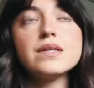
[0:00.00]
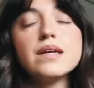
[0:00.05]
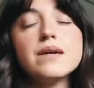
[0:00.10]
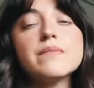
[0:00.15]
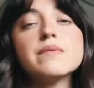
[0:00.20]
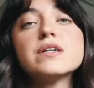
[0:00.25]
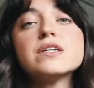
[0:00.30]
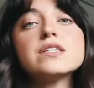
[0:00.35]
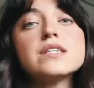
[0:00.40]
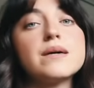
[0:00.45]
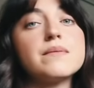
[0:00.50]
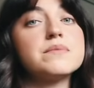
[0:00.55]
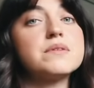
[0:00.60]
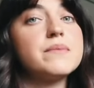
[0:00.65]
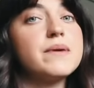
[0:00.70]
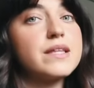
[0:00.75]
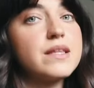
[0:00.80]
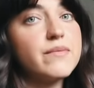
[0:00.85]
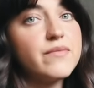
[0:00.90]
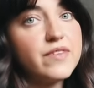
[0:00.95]
I'm gonna attempt to
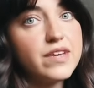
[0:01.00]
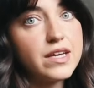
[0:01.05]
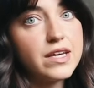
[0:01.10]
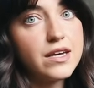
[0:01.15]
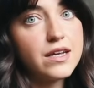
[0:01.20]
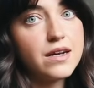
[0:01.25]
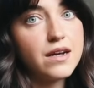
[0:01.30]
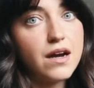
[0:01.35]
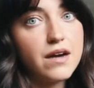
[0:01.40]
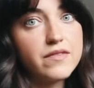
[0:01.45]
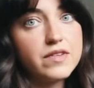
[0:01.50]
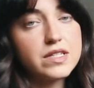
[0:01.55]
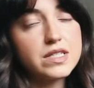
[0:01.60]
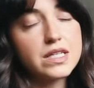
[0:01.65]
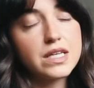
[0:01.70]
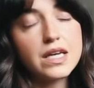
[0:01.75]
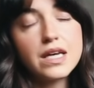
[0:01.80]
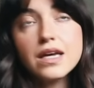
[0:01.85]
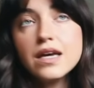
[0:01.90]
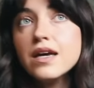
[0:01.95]
make them vegan,
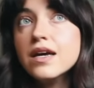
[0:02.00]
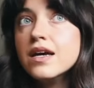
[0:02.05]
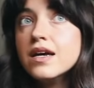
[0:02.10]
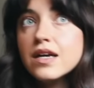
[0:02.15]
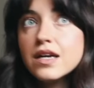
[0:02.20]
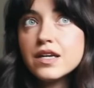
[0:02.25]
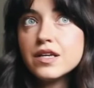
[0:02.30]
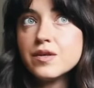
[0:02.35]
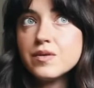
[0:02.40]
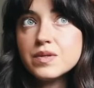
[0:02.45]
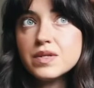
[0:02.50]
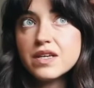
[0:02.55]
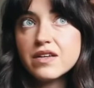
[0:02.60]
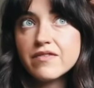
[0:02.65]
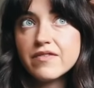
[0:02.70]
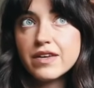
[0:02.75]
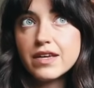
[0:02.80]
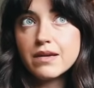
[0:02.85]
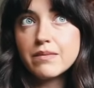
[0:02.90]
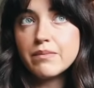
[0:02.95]
obviously, using
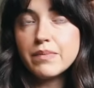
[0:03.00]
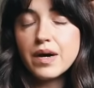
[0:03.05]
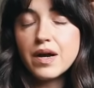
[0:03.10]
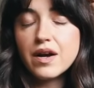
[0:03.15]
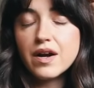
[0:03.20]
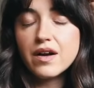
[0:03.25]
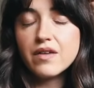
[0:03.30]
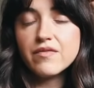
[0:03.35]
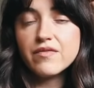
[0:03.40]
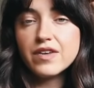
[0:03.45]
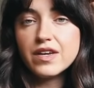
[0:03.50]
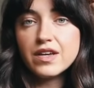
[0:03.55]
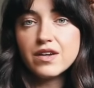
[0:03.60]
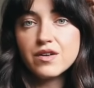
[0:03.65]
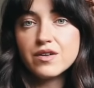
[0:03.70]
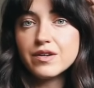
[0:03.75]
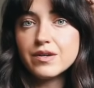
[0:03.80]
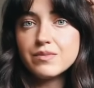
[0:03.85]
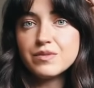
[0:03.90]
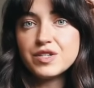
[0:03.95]
vegan butter and vegan
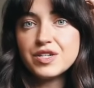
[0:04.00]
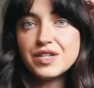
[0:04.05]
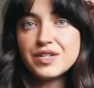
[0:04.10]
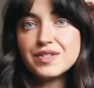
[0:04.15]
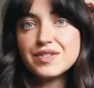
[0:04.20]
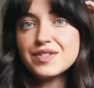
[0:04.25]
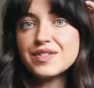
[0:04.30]
cream cheese.